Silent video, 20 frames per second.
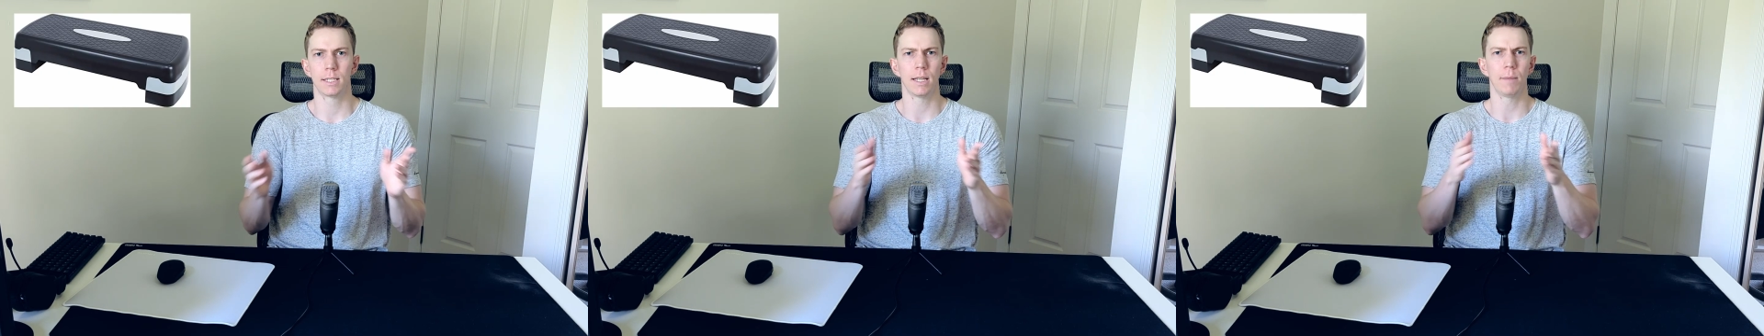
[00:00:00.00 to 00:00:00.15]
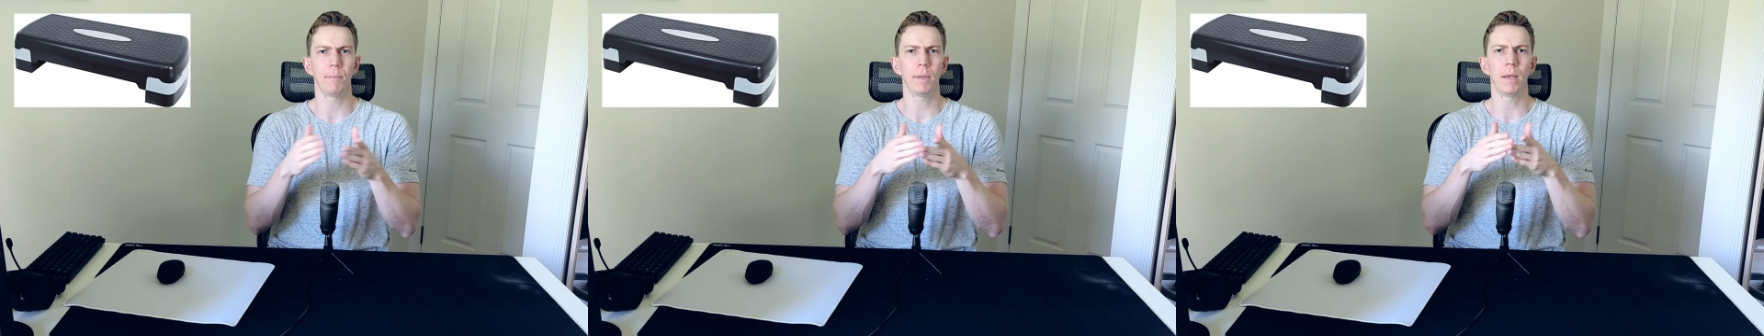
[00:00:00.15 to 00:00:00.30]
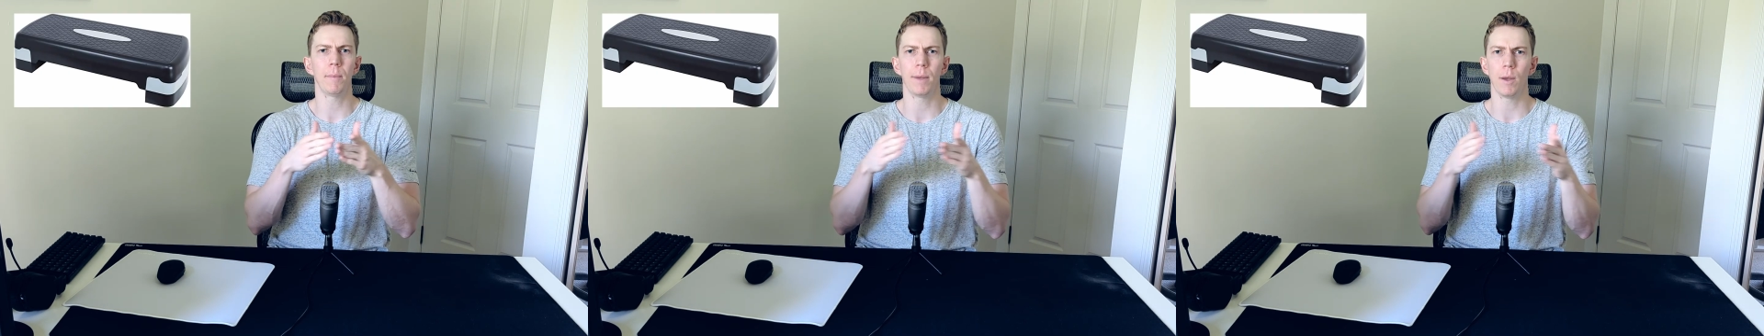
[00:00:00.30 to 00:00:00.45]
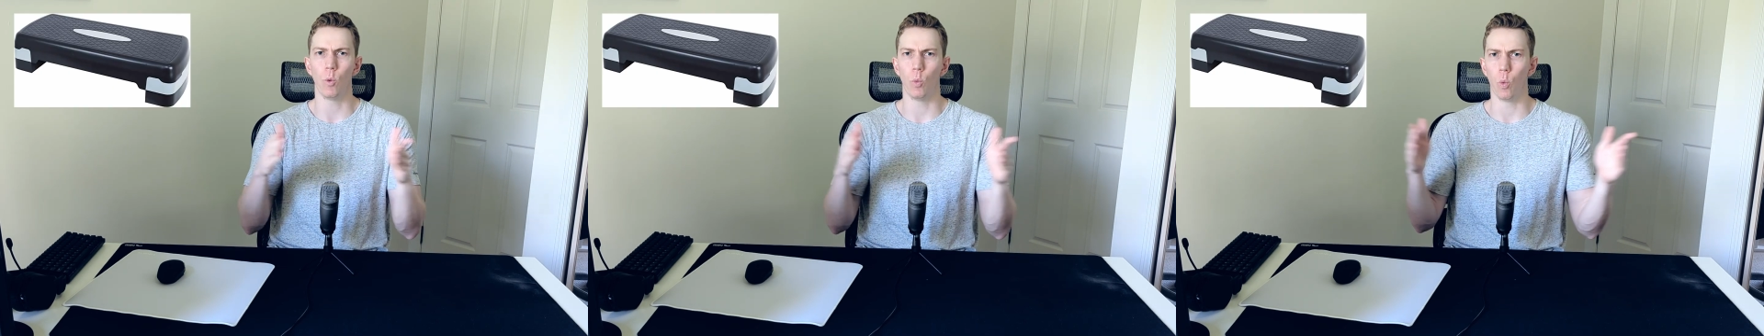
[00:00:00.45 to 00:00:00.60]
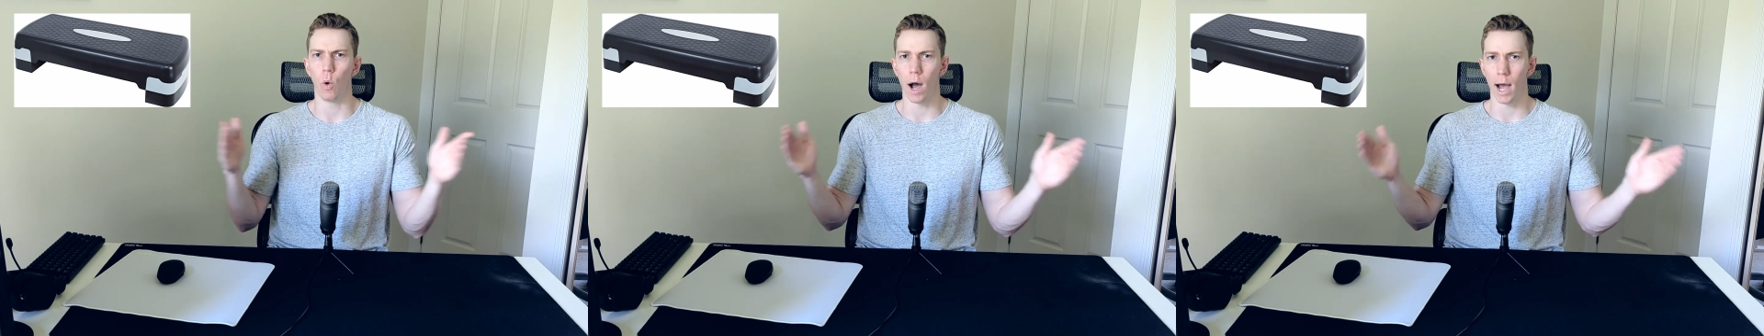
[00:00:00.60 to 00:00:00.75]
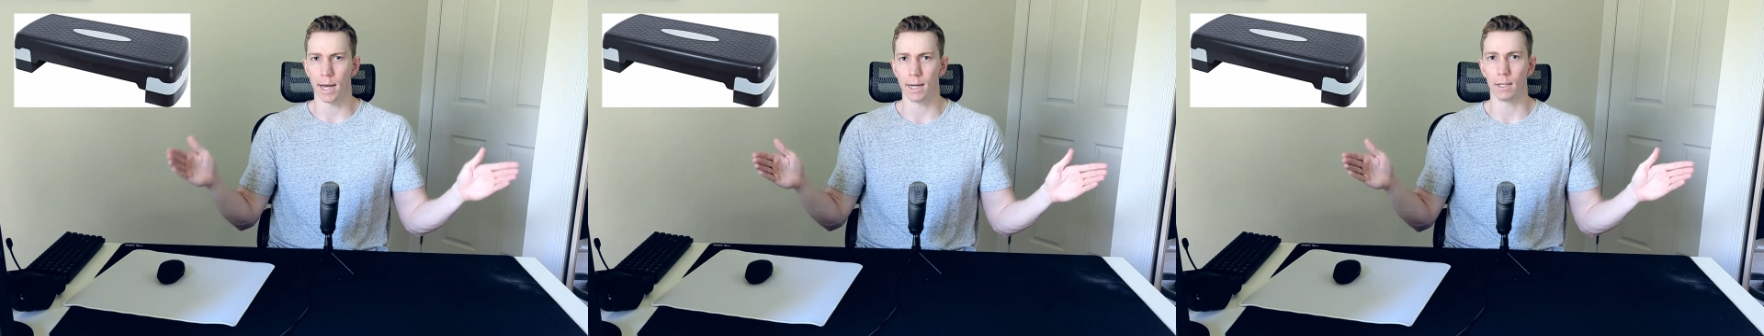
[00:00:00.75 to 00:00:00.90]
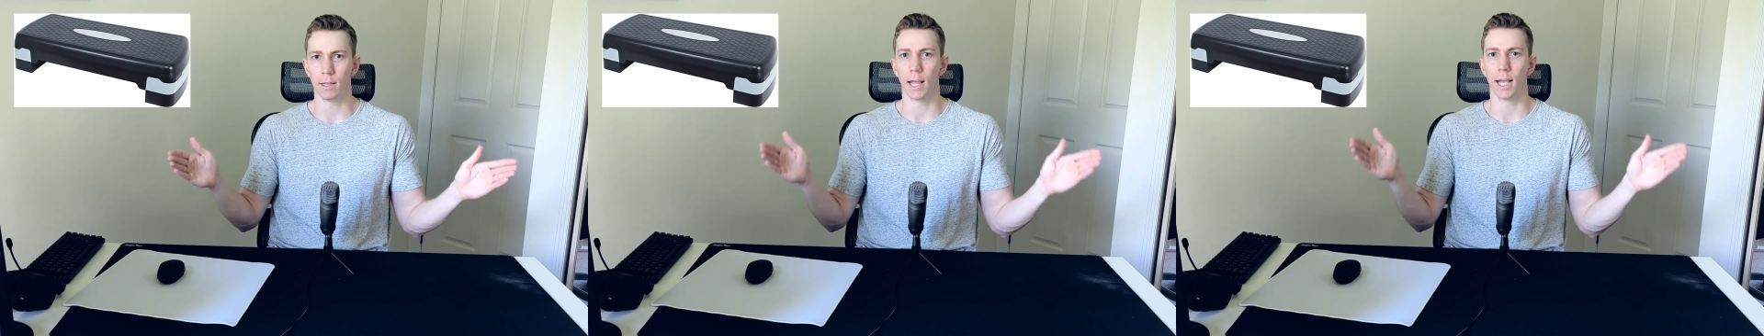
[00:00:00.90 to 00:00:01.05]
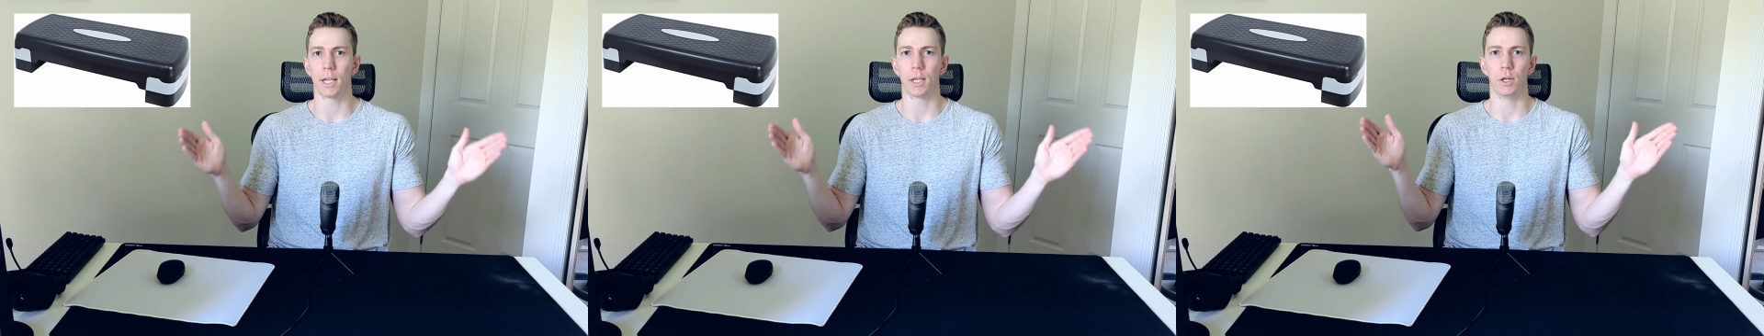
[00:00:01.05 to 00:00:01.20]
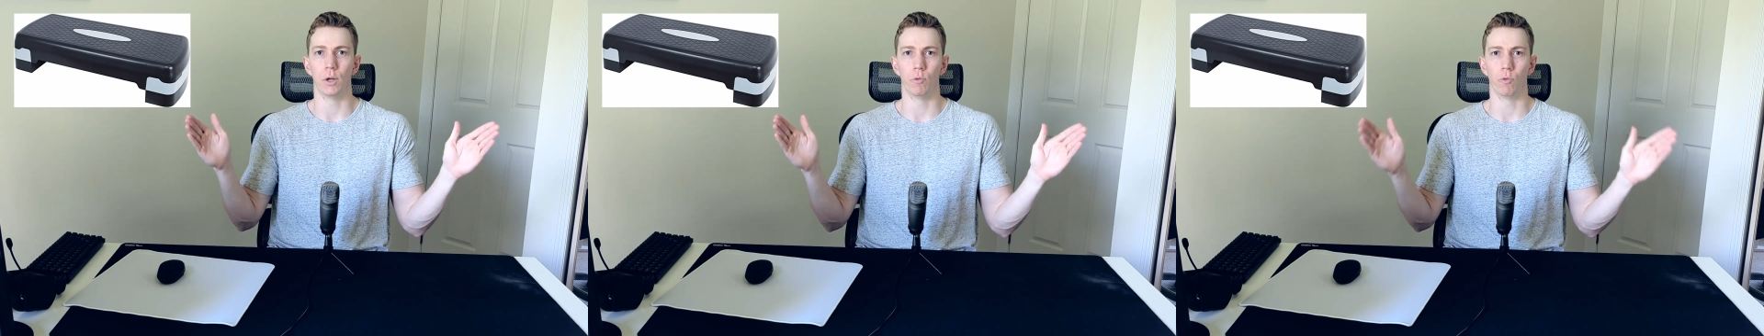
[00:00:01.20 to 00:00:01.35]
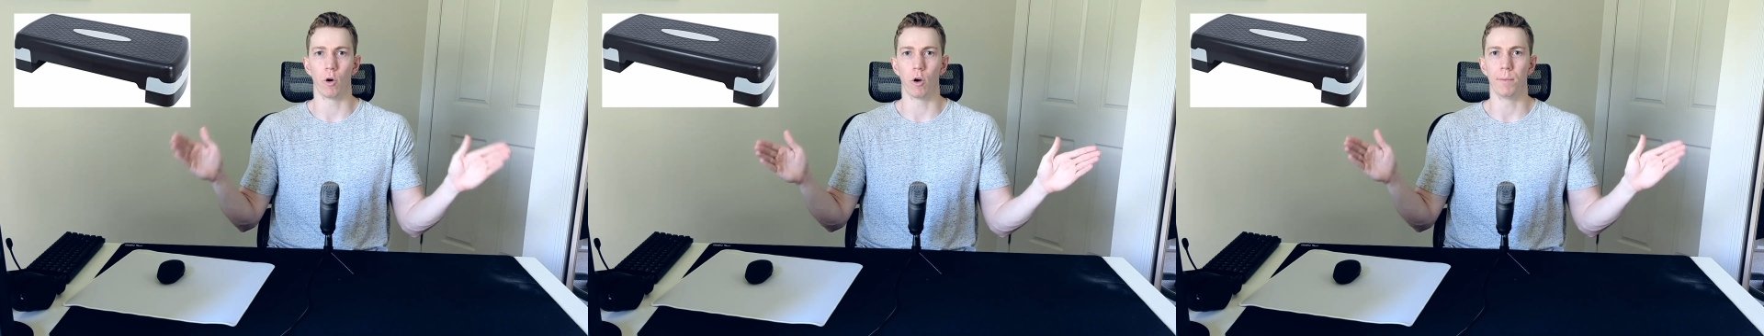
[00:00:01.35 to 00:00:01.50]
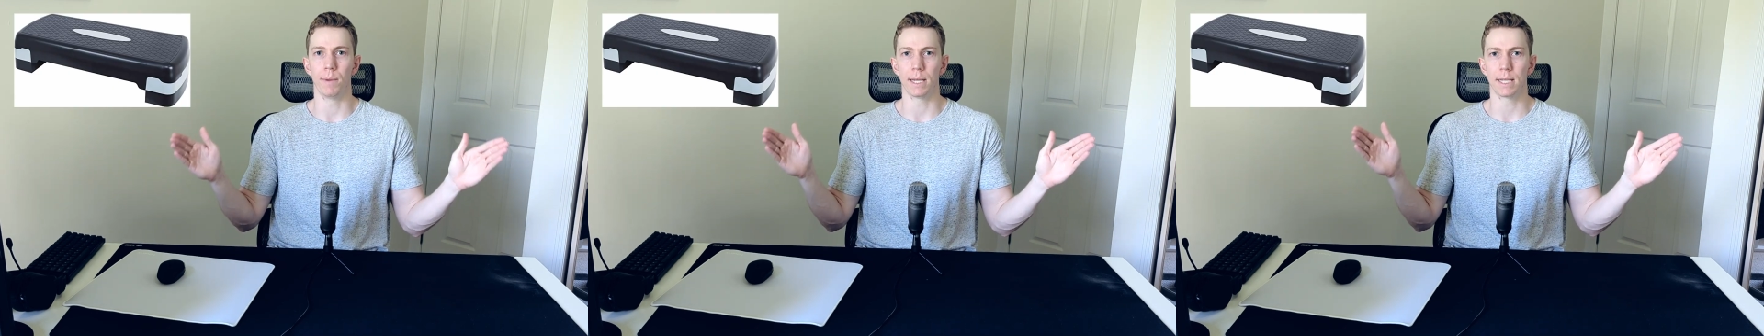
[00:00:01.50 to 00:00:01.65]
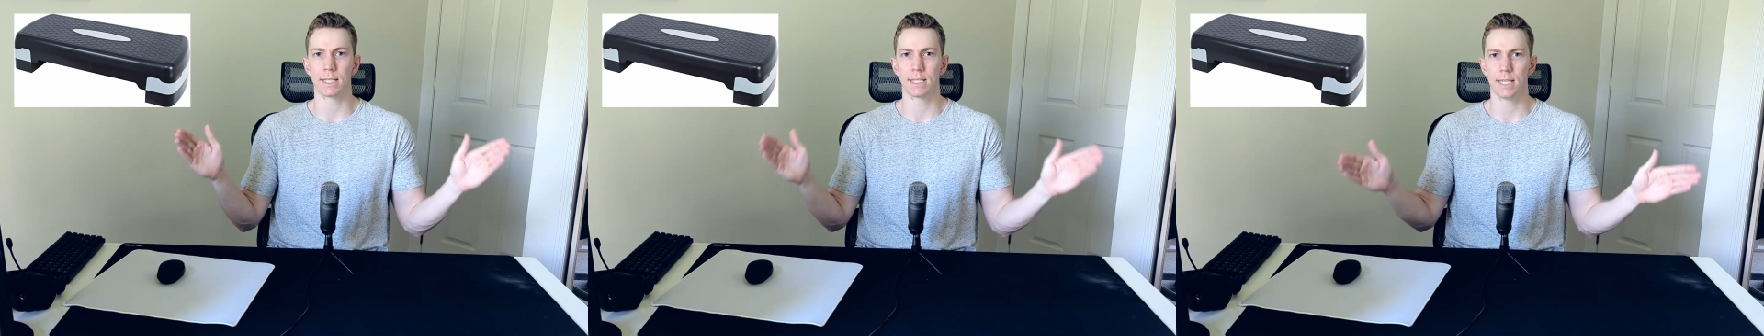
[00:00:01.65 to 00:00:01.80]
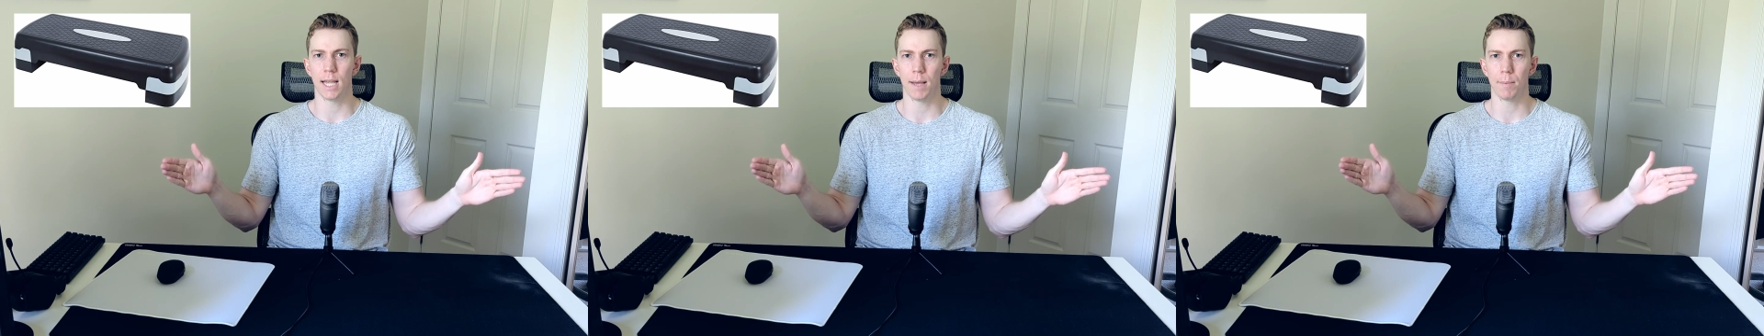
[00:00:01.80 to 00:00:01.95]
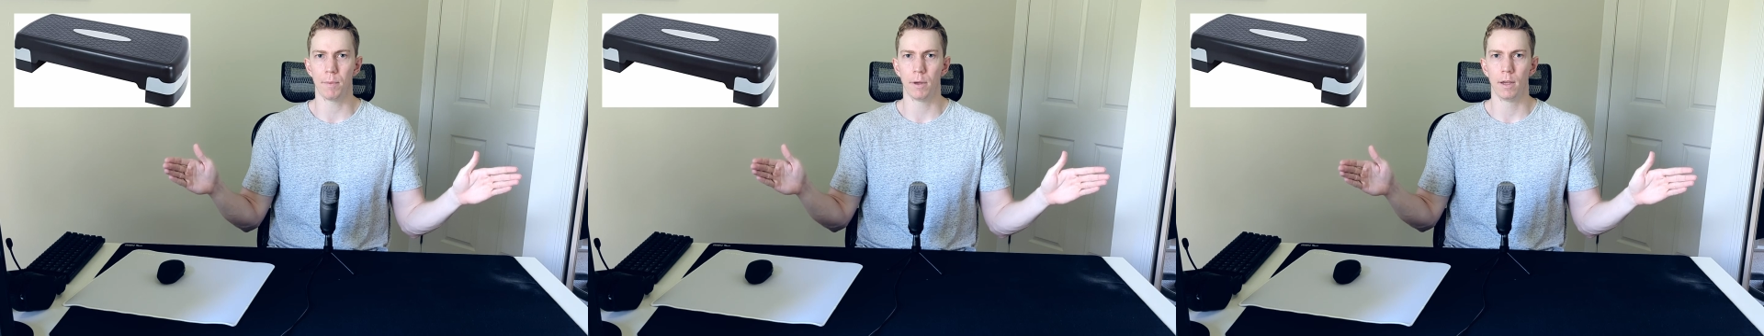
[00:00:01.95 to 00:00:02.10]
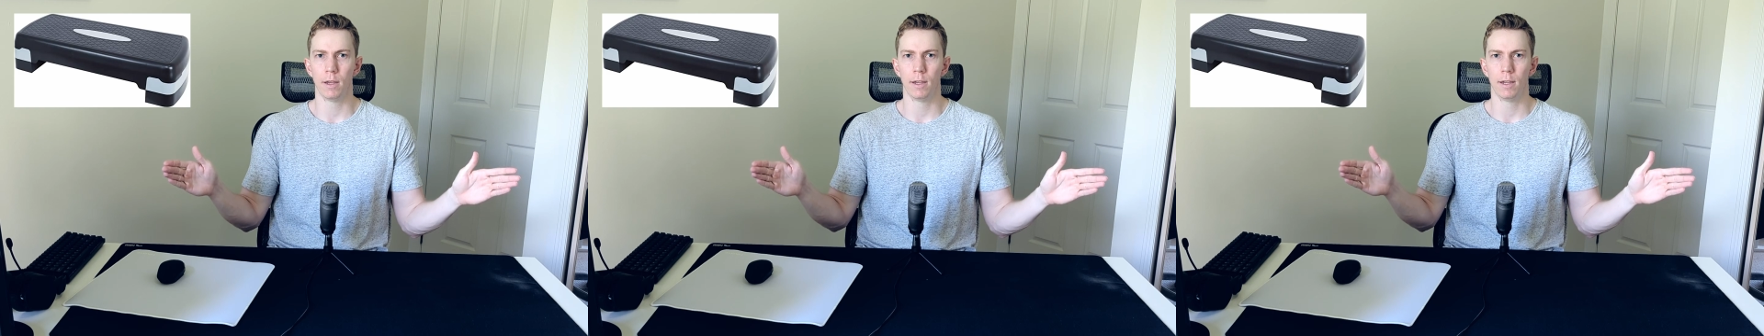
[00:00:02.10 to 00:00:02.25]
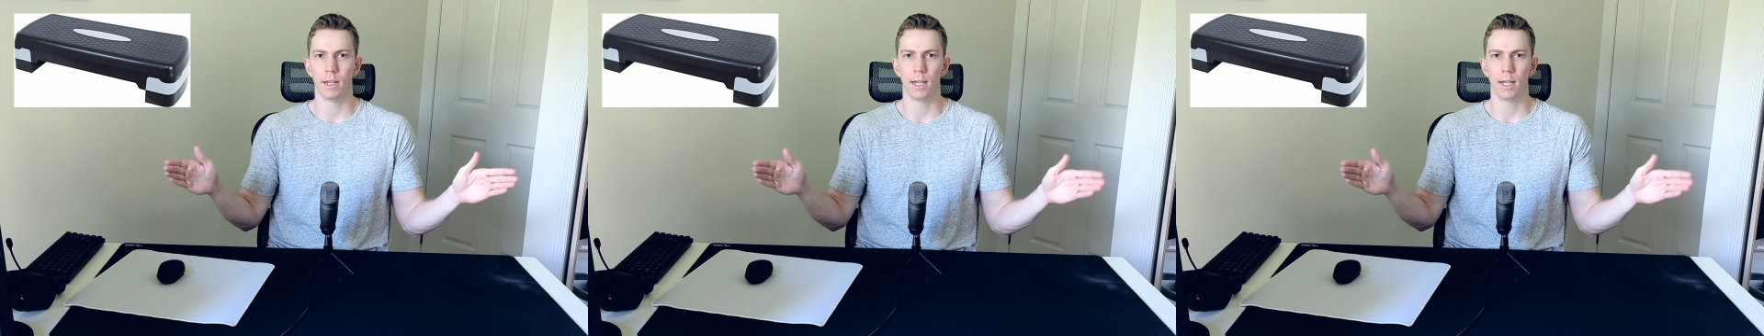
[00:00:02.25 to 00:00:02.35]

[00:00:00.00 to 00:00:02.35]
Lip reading: something a bit wider like an aerobic step,